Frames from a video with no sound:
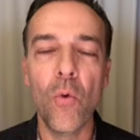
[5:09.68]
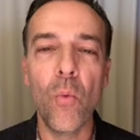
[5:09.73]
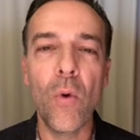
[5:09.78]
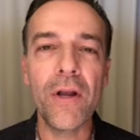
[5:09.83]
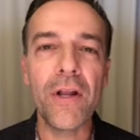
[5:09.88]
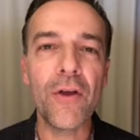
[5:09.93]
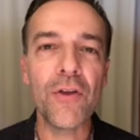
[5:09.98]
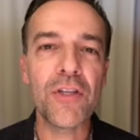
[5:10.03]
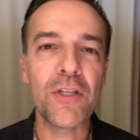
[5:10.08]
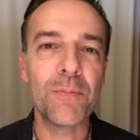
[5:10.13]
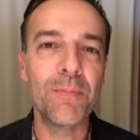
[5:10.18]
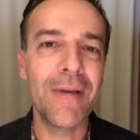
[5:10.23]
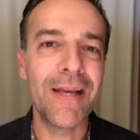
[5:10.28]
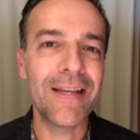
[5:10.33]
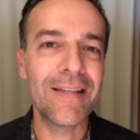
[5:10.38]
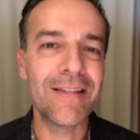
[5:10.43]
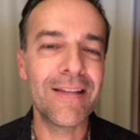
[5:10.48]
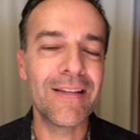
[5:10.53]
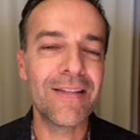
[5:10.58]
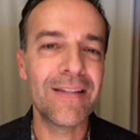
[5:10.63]
What else
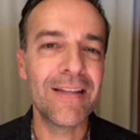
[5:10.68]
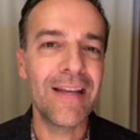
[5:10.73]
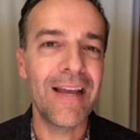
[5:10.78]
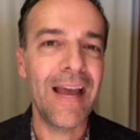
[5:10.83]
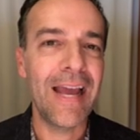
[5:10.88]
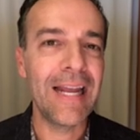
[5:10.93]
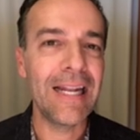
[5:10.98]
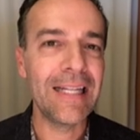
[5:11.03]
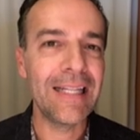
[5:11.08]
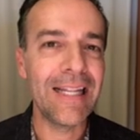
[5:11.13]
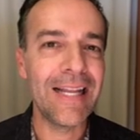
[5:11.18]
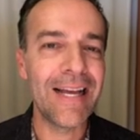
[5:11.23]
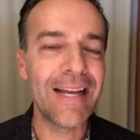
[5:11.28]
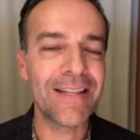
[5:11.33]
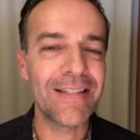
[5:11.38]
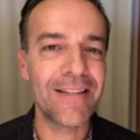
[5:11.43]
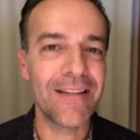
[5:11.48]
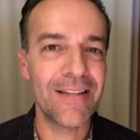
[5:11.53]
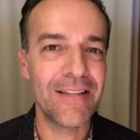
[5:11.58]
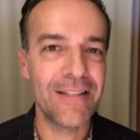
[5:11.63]
makes this a
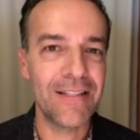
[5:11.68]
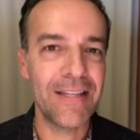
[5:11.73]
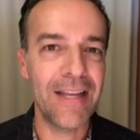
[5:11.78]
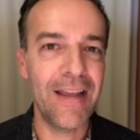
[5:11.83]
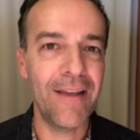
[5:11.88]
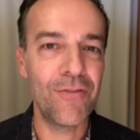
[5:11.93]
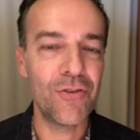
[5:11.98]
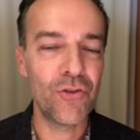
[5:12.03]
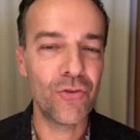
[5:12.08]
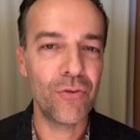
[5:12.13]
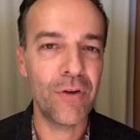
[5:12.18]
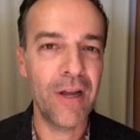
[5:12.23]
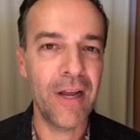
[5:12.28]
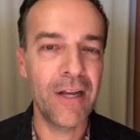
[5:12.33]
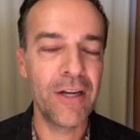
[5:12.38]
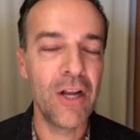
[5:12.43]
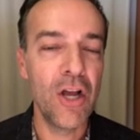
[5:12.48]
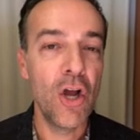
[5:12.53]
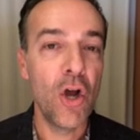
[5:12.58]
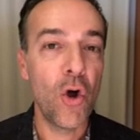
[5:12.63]
less safe
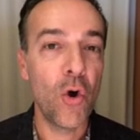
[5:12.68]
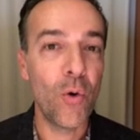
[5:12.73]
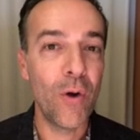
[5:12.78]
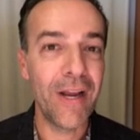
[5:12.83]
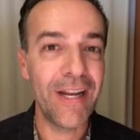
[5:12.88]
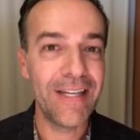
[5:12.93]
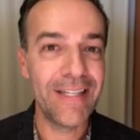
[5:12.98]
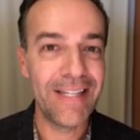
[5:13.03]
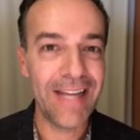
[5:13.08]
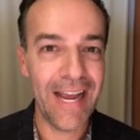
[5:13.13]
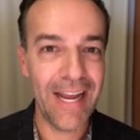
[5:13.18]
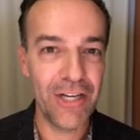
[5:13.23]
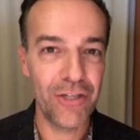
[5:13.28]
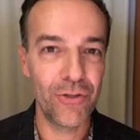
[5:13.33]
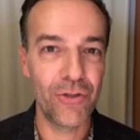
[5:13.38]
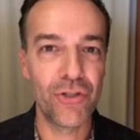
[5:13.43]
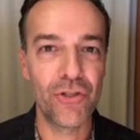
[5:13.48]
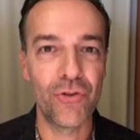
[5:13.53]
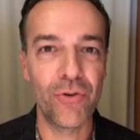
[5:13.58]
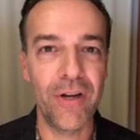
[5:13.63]
trade or a
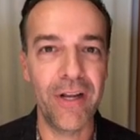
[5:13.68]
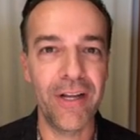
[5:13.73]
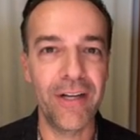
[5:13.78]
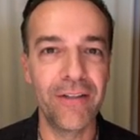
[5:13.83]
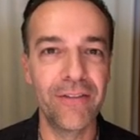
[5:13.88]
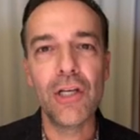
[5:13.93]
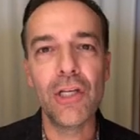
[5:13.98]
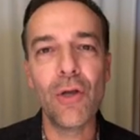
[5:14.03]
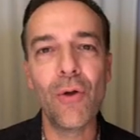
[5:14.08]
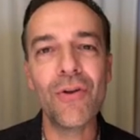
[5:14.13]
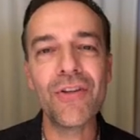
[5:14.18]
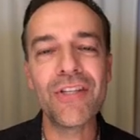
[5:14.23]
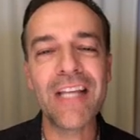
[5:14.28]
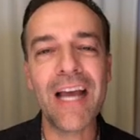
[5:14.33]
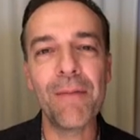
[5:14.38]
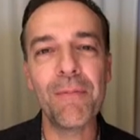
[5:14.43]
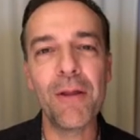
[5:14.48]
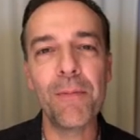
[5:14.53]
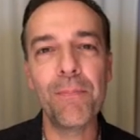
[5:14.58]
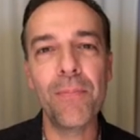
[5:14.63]
dangerous trade? Notice
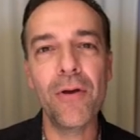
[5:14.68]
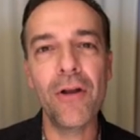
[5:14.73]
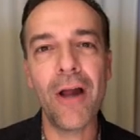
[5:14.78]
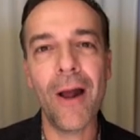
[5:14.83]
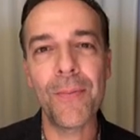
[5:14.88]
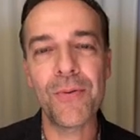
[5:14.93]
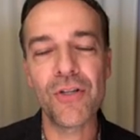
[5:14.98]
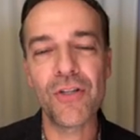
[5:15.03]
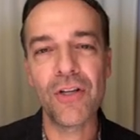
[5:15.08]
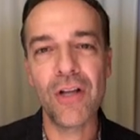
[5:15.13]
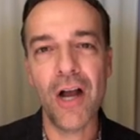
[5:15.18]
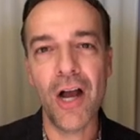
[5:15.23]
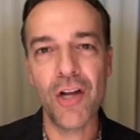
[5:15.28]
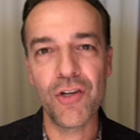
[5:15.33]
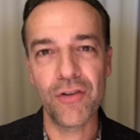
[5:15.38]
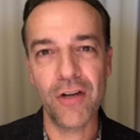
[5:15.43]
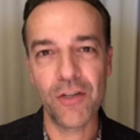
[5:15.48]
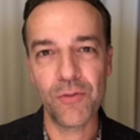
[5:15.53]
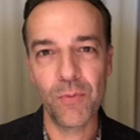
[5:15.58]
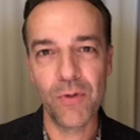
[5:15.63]
how many put option
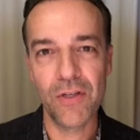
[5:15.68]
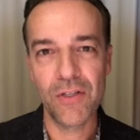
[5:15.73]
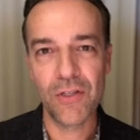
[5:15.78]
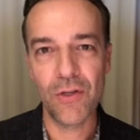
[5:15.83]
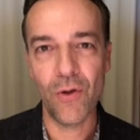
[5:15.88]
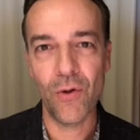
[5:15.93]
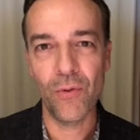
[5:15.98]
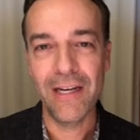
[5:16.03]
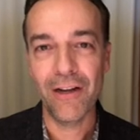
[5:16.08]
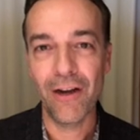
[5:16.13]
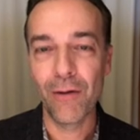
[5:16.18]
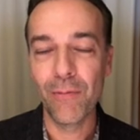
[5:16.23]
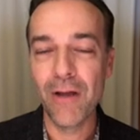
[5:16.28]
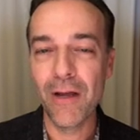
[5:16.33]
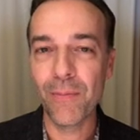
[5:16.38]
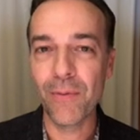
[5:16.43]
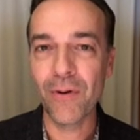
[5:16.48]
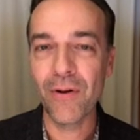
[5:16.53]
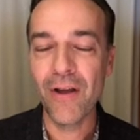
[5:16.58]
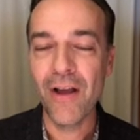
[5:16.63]
contracts we've sold. Now
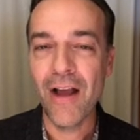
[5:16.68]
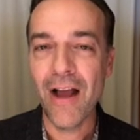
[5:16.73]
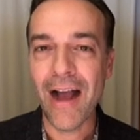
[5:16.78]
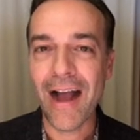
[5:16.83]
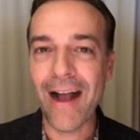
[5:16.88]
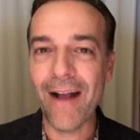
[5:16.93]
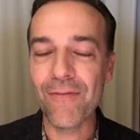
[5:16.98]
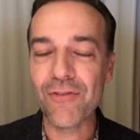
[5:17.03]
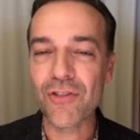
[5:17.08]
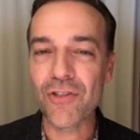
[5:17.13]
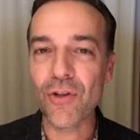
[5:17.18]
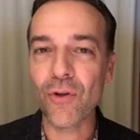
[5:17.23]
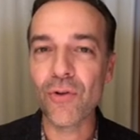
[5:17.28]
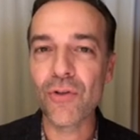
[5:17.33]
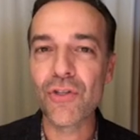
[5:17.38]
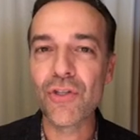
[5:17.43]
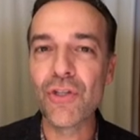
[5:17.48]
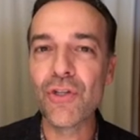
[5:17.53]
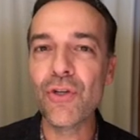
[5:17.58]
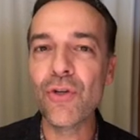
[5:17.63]
remember, I've
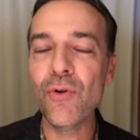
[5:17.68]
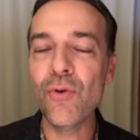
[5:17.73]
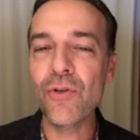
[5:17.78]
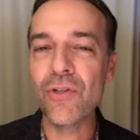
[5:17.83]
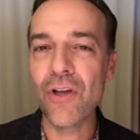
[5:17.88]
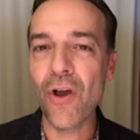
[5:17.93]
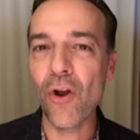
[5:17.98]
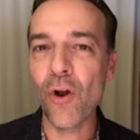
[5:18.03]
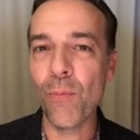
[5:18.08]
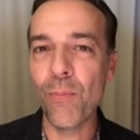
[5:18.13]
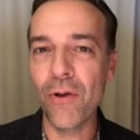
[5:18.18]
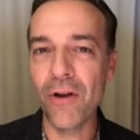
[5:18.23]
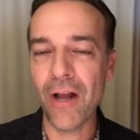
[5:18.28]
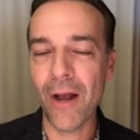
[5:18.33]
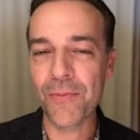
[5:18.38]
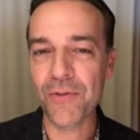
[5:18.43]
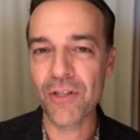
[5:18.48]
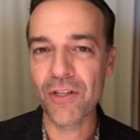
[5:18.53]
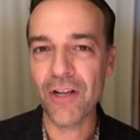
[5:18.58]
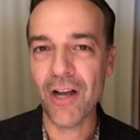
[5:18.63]
sold two total put
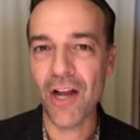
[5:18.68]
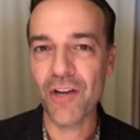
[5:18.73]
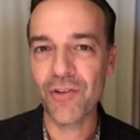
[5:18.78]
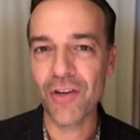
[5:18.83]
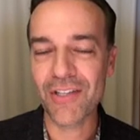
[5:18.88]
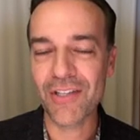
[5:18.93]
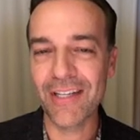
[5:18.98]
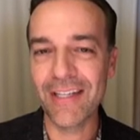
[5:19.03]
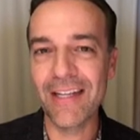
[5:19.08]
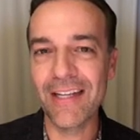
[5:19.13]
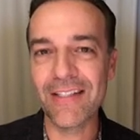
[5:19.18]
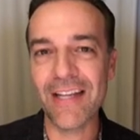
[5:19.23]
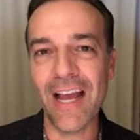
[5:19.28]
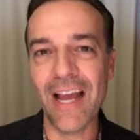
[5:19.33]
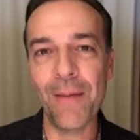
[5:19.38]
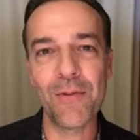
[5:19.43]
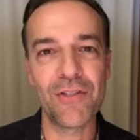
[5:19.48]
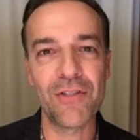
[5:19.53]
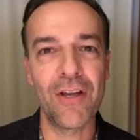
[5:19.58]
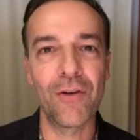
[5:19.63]
option contracts against
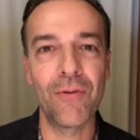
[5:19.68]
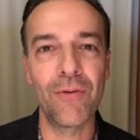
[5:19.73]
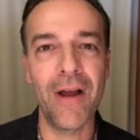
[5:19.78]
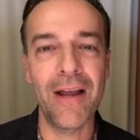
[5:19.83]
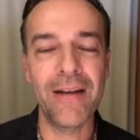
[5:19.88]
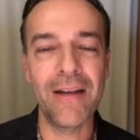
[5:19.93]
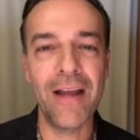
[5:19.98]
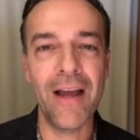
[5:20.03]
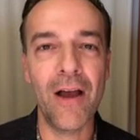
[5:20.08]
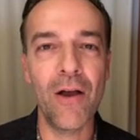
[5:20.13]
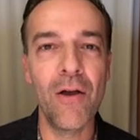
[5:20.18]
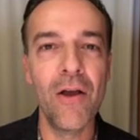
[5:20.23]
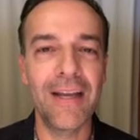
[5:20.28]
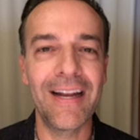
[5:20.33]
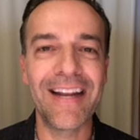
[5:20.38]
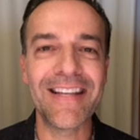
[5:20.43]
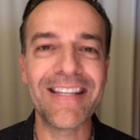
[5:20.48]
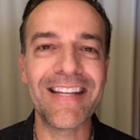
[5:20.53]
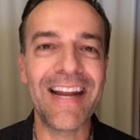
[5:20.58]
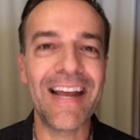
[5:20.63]
Amazon right now,
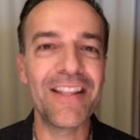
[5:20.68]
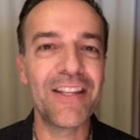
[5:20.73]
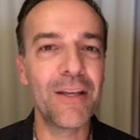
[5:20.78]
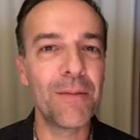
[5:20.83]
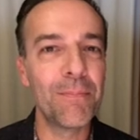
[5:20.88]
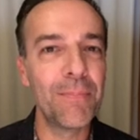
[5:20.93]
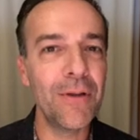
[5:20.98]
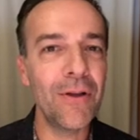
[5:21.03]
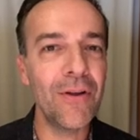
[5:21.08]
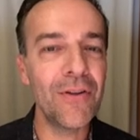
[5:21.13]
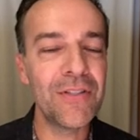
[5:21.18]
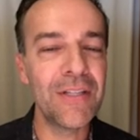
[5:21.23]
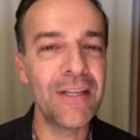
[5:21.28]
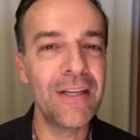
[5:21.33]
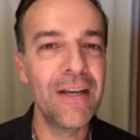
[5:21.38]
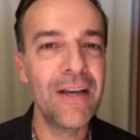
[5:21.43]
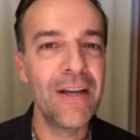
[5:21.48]
and I said I had the ability